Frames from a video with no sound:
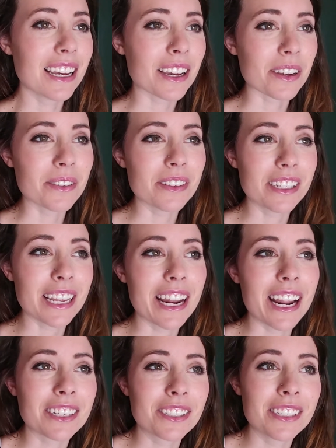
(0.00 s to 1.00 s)
And
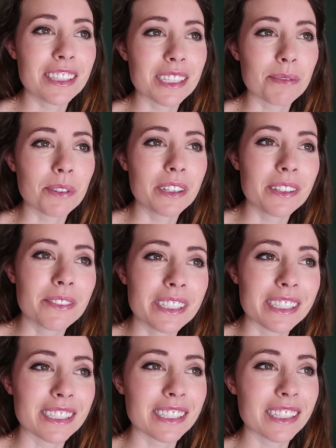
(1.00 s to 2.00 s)
actually this morning
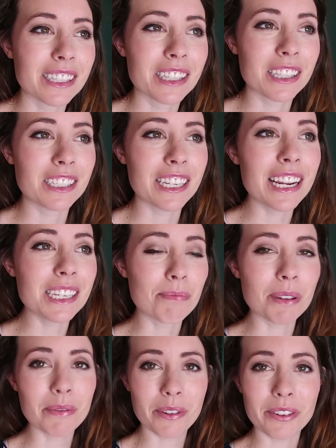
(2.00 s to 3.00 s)
today's
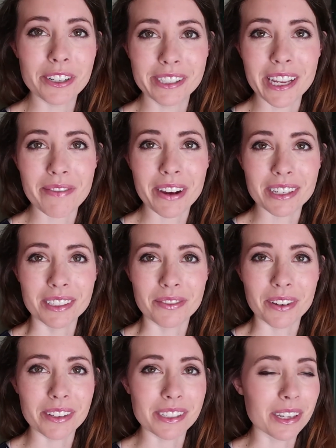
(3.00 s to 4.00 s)
been the first day I've actually
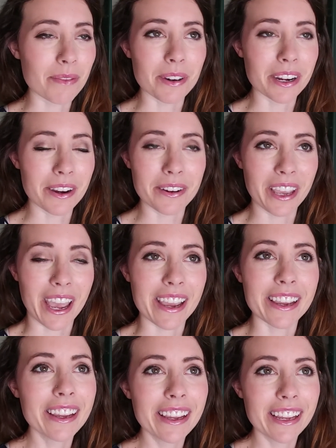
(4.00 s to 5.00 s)
felt somewhat
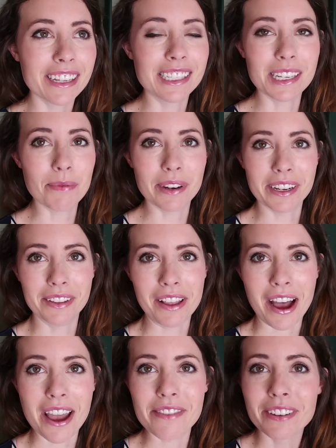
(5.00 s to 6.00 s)
okay and somewhat
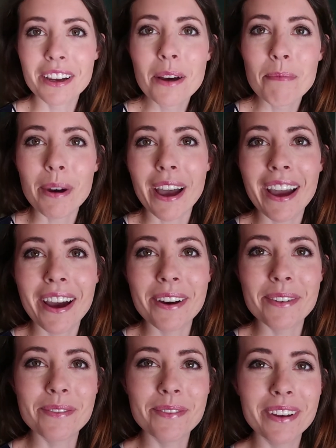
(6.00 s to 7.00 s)
alive. But,
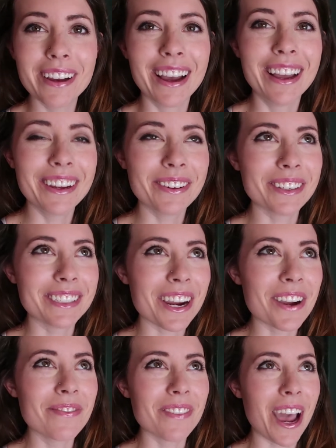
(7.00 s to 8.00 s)
which
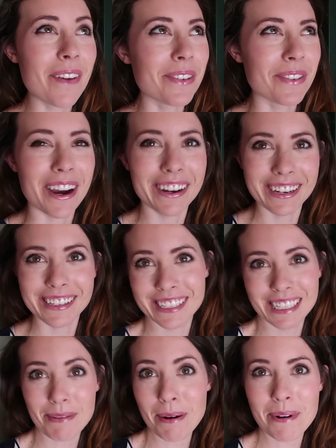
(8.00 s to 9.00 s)
I'm happy about because
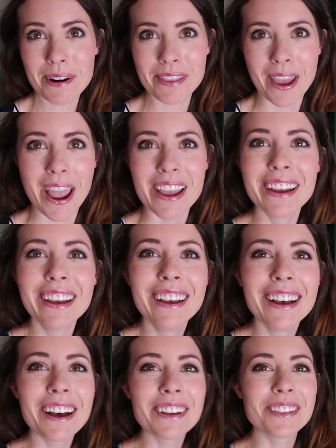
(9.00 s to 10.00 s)
it's my birthday.
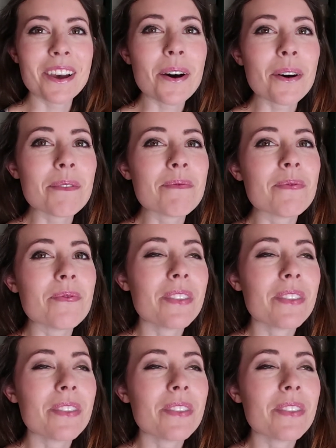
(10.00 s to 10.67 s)
So